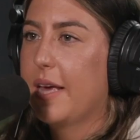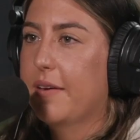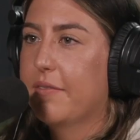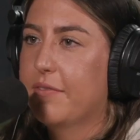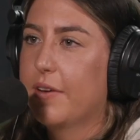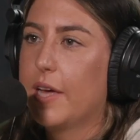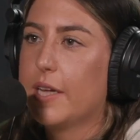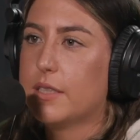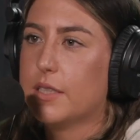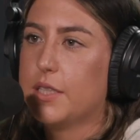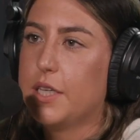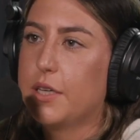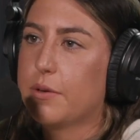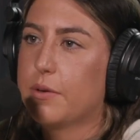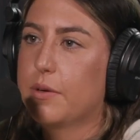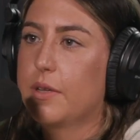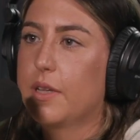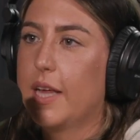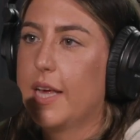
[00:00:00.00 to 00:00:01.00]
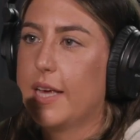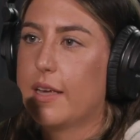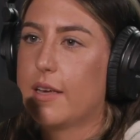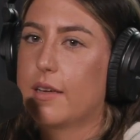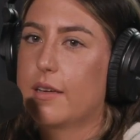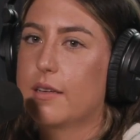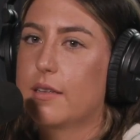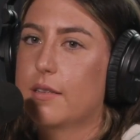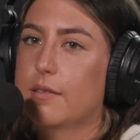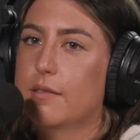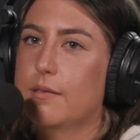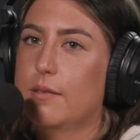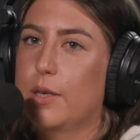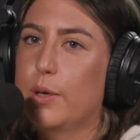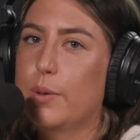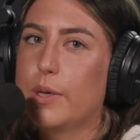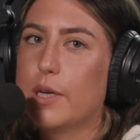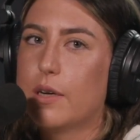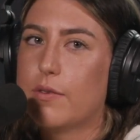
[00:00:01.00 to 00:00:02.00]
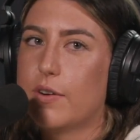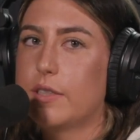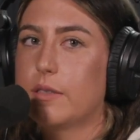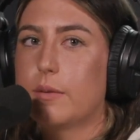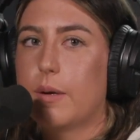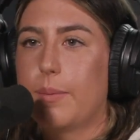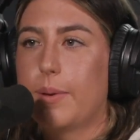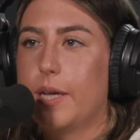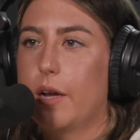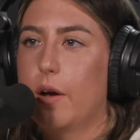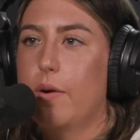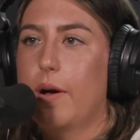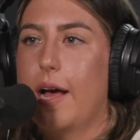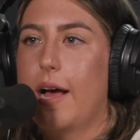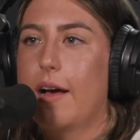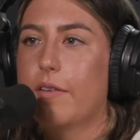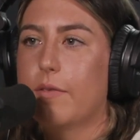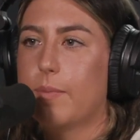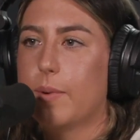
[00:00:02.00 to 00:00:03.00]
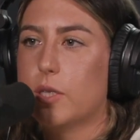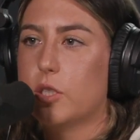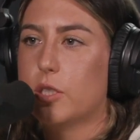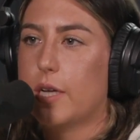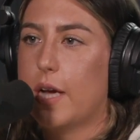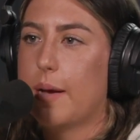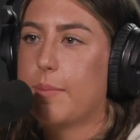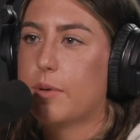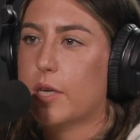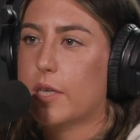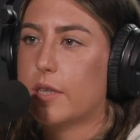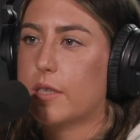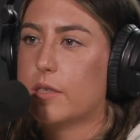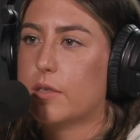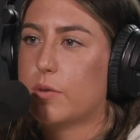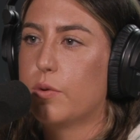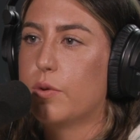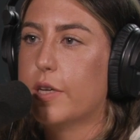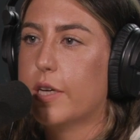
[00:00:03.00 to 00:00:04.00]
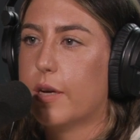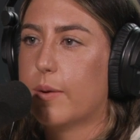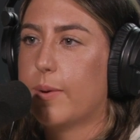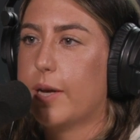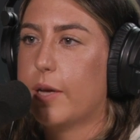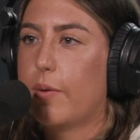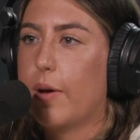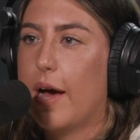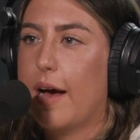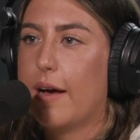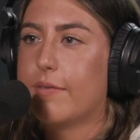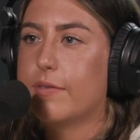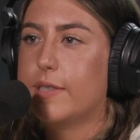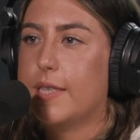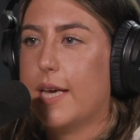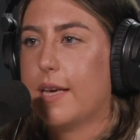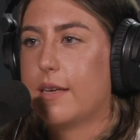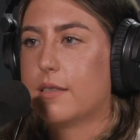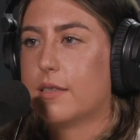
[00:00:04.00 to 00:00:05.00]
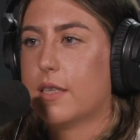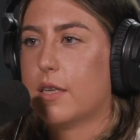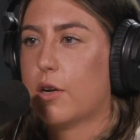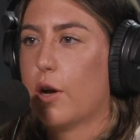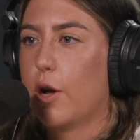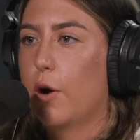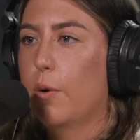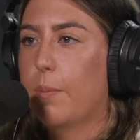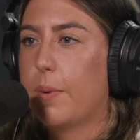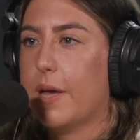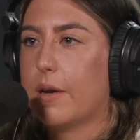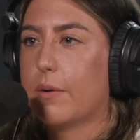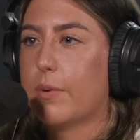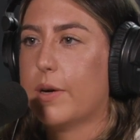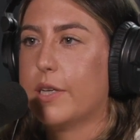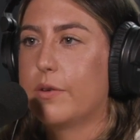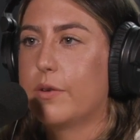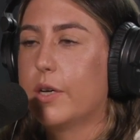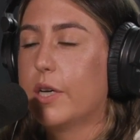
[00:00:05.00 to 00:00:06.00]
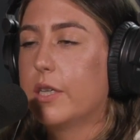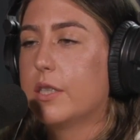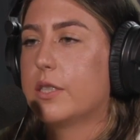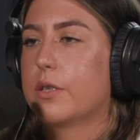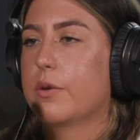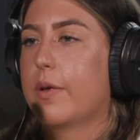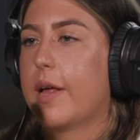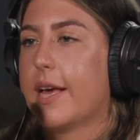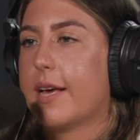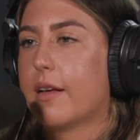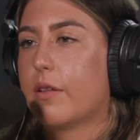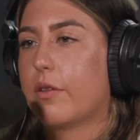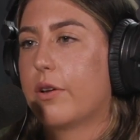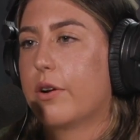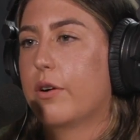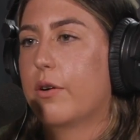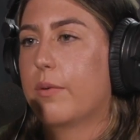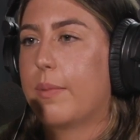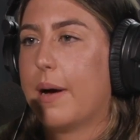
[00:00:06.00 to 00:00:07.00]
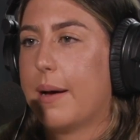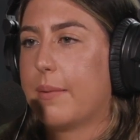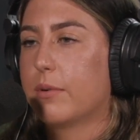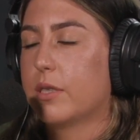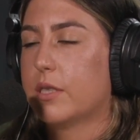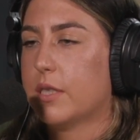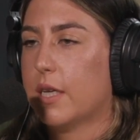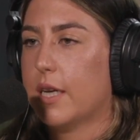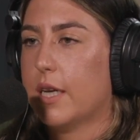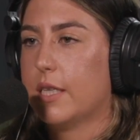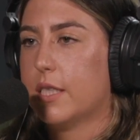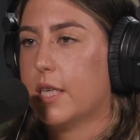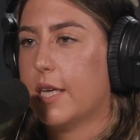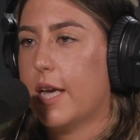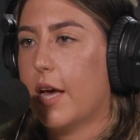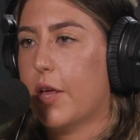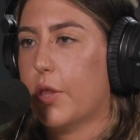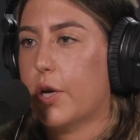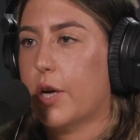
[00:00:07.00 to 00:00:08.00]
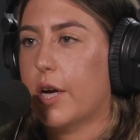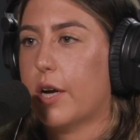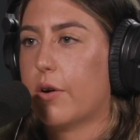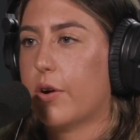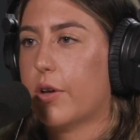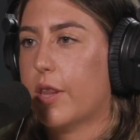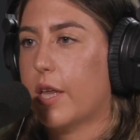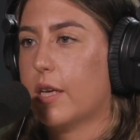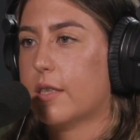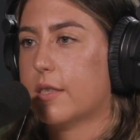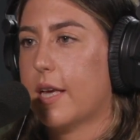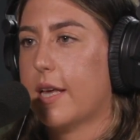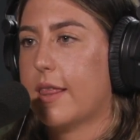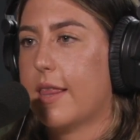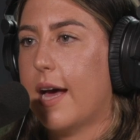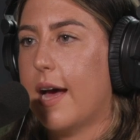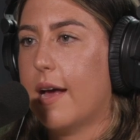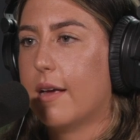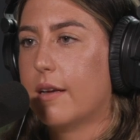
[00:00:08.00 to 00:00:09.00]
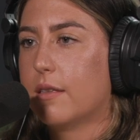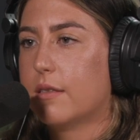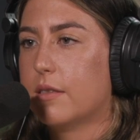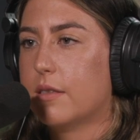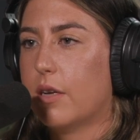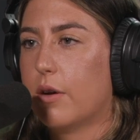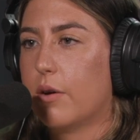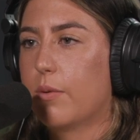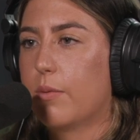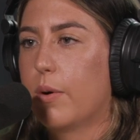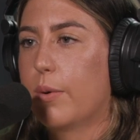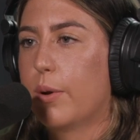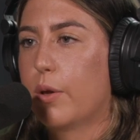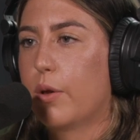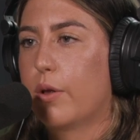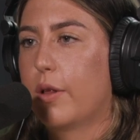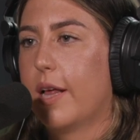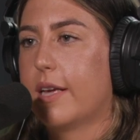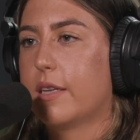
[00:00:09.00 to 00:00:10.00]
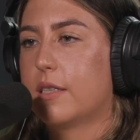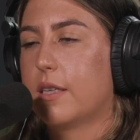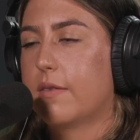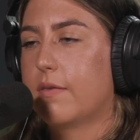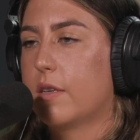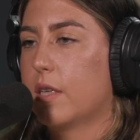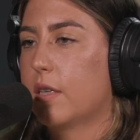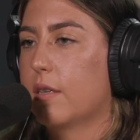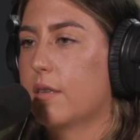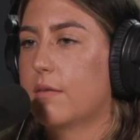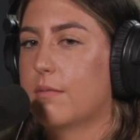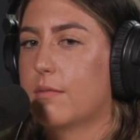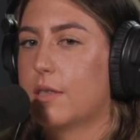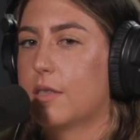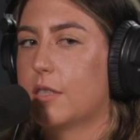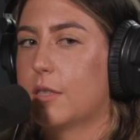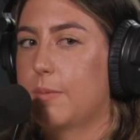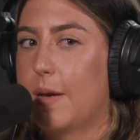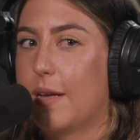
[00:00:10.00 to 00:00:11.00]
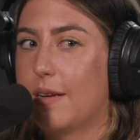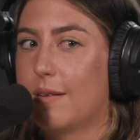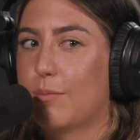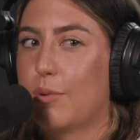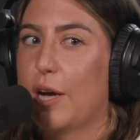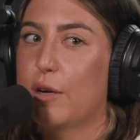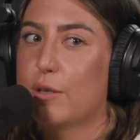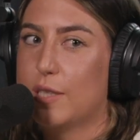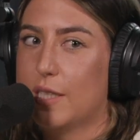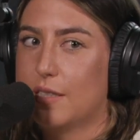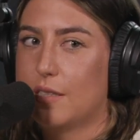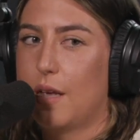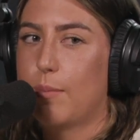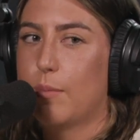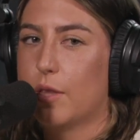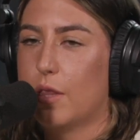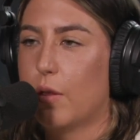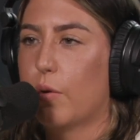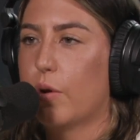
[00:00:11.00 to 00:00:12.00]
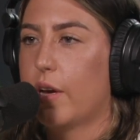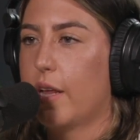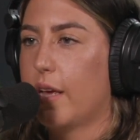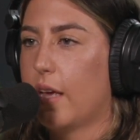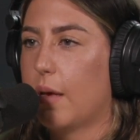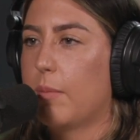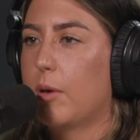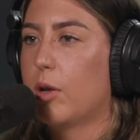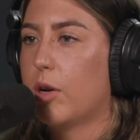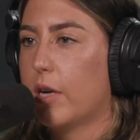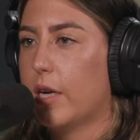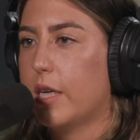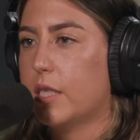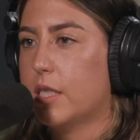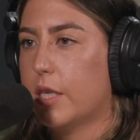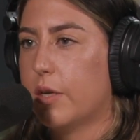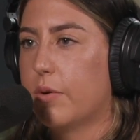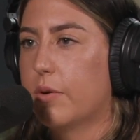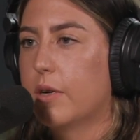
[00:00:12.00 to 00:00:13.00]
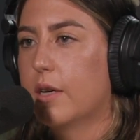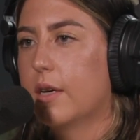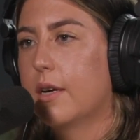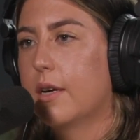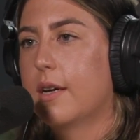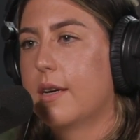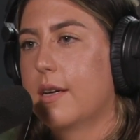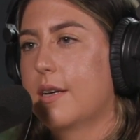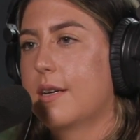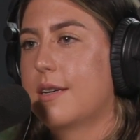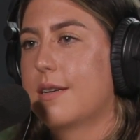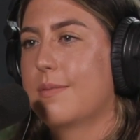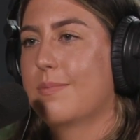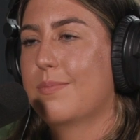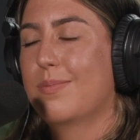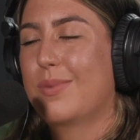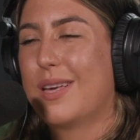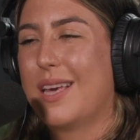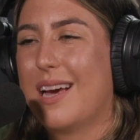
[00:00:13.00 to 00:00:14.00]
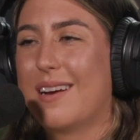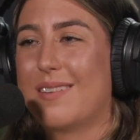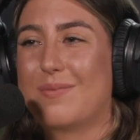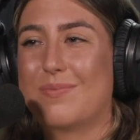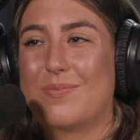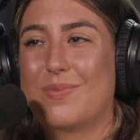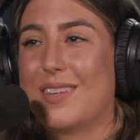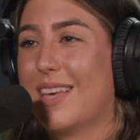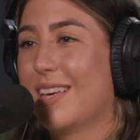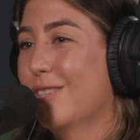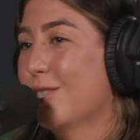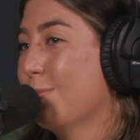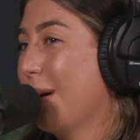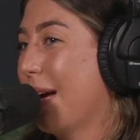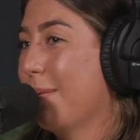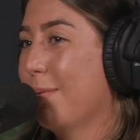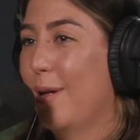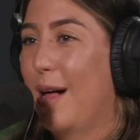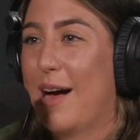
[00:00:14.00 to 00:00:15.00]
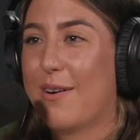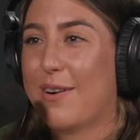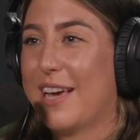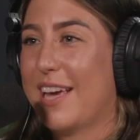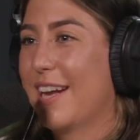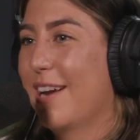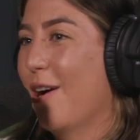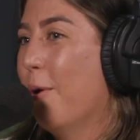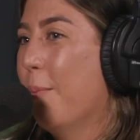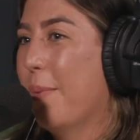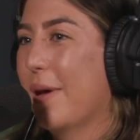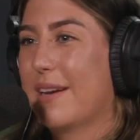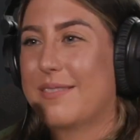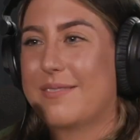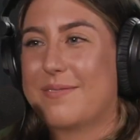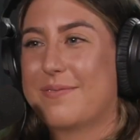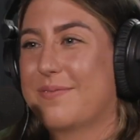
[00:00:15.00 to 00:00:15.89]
it fun too. Like you and your friends probably don't have much time during the school year where you have days that are open where you could do like a little Bible study together or things like that. And so what would it look like to even prioritize time with the Lord in community too? But yeah, get your Bible out, get it open.